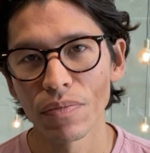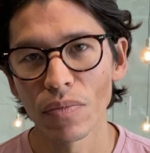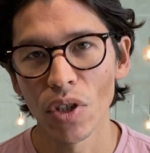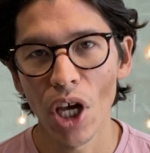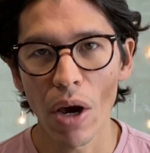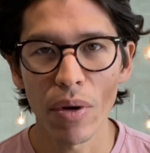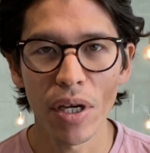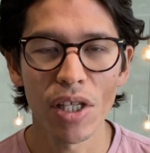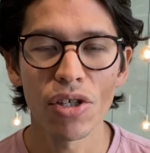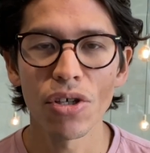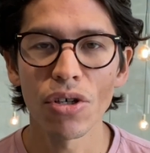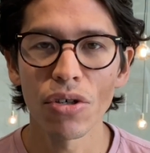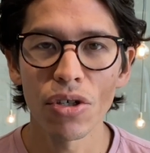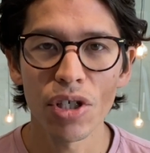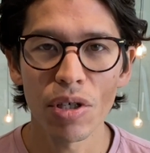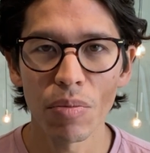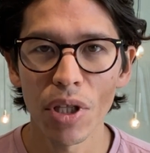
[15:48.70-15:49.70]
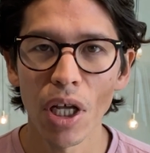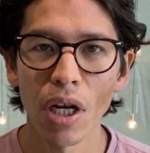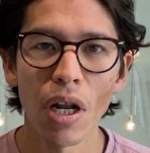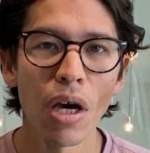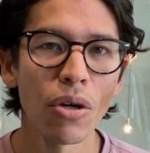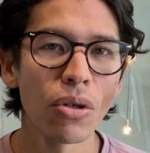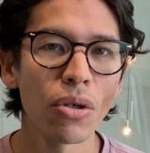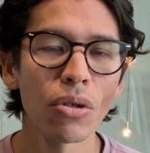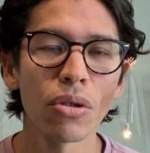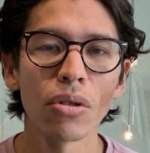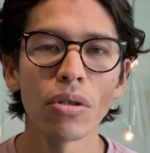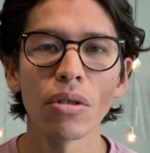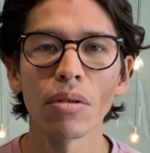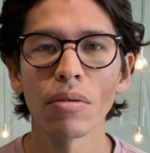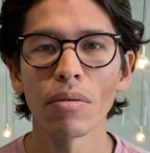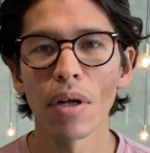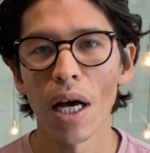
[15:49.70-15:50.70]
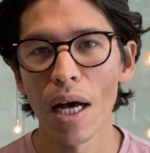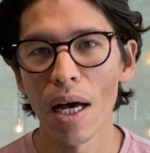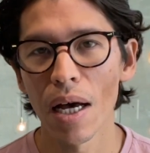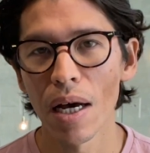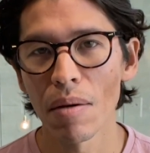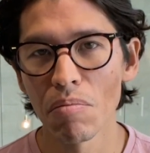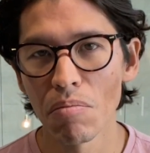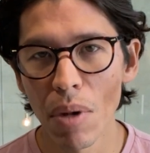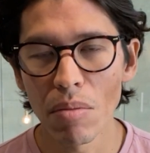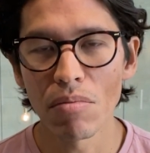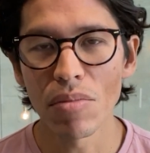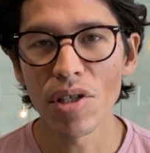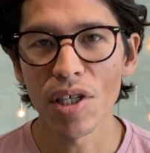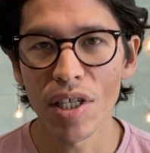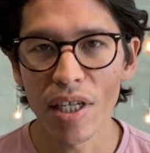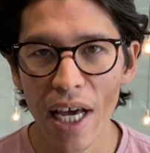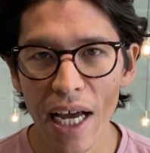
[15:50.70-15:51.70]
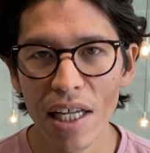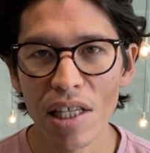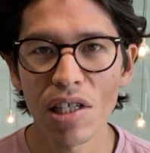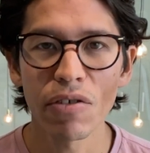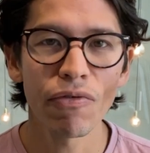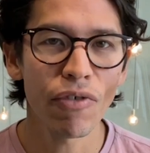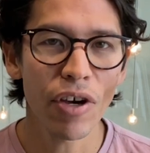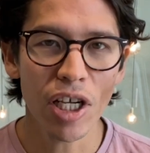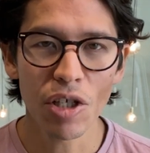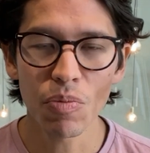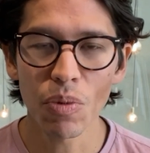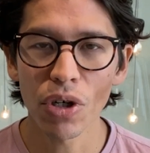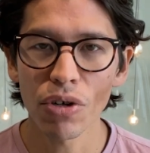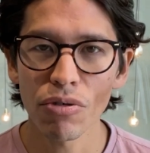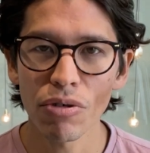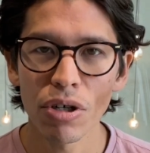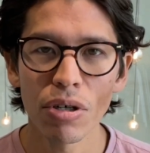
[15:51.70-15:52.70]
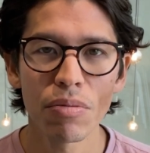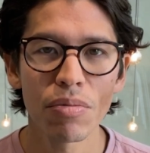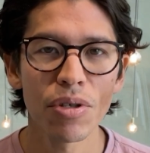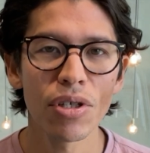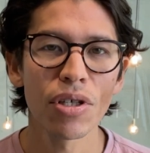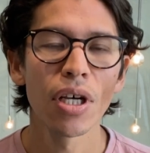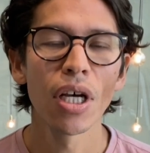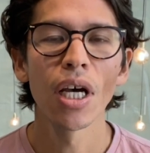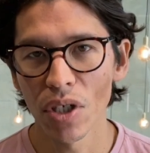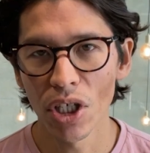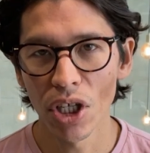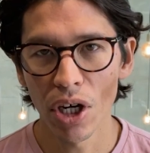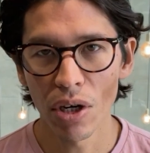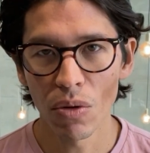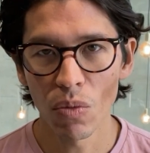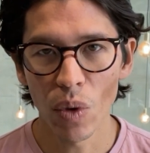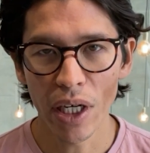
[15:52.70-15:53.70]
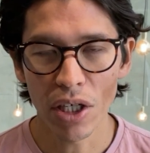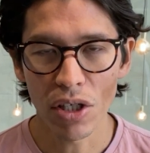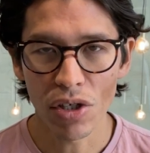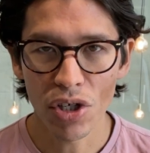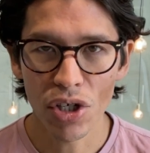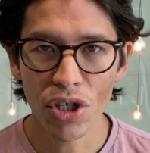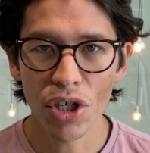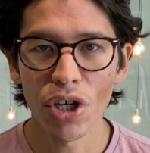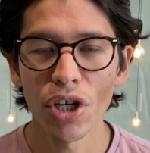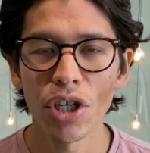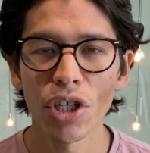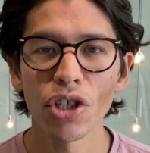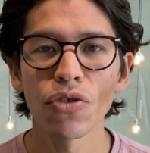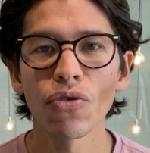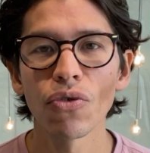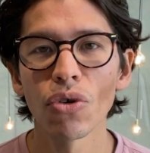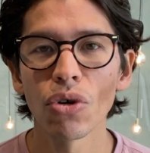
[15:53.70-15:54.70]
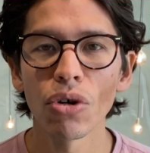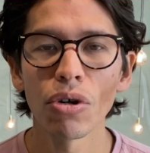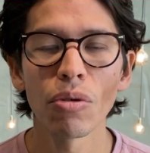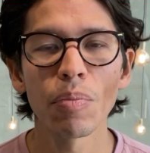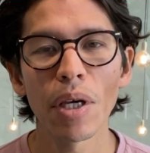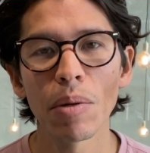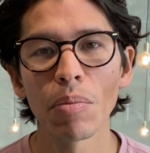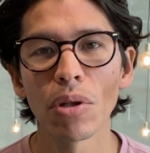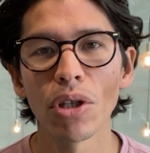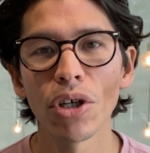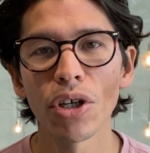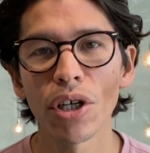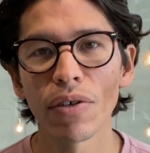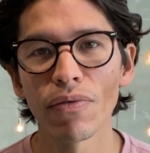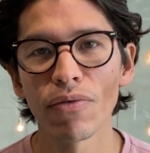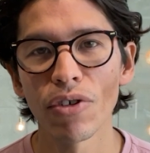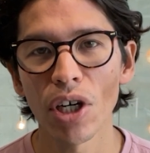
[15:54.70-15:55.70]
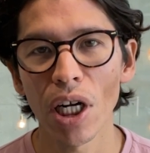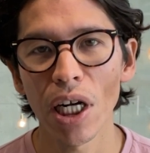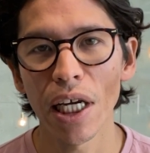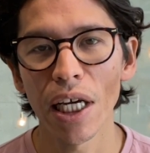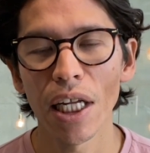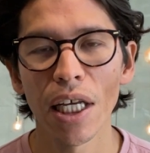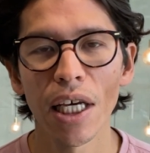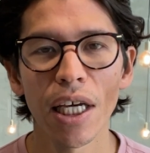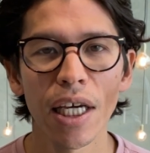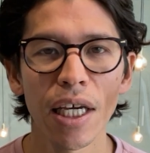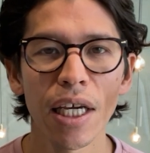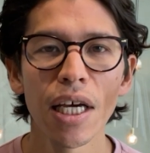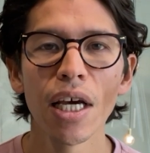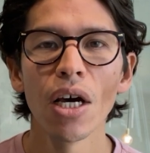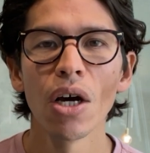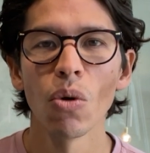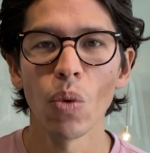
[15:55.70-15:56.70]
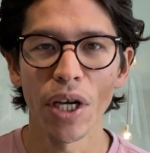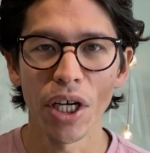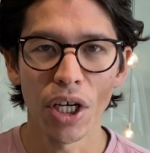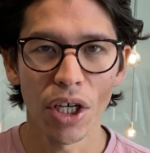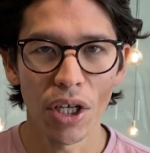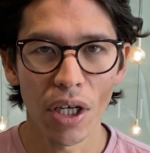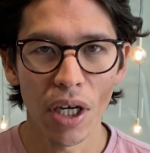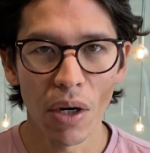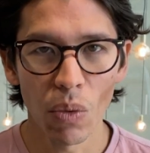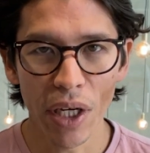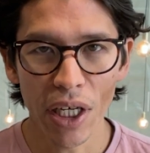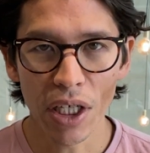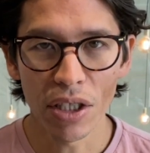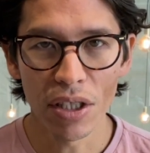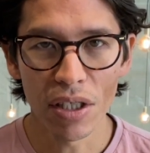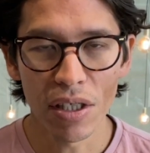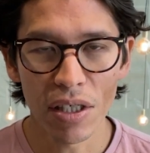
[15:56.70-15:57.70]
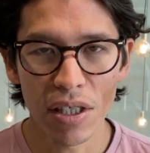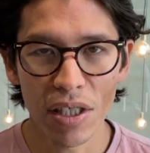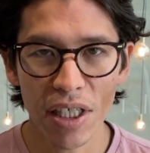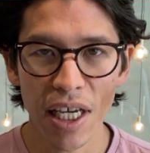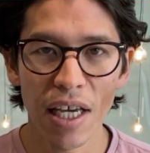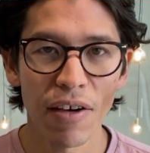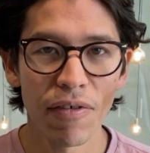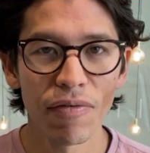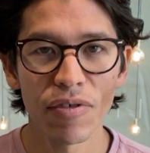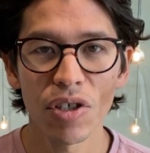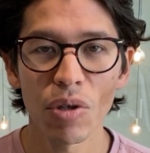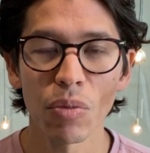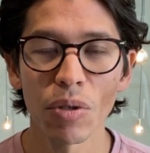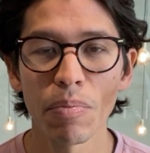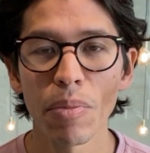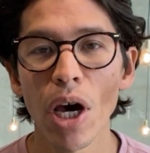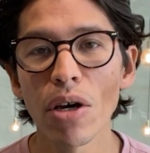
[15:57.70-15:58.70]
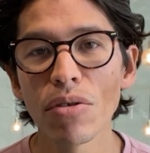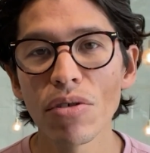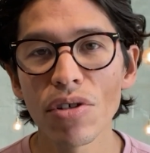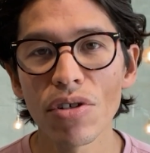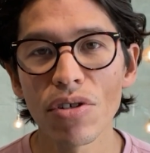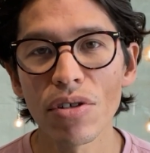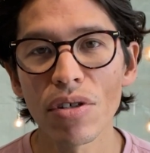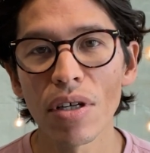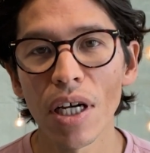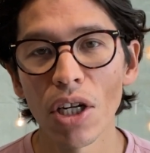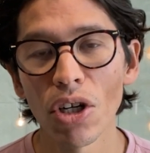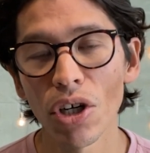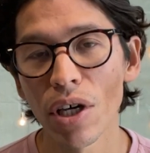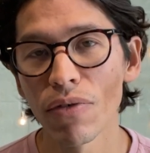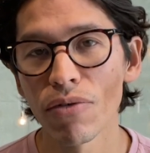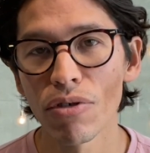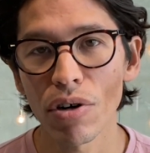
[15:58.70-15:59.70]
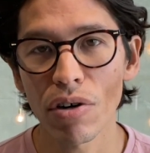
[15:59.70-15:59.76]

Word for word: go into some of the local uh, mums and dads Facebook groups. You know, we can search for people looking for cleaning. We can uh, we can see if someone posts and looking for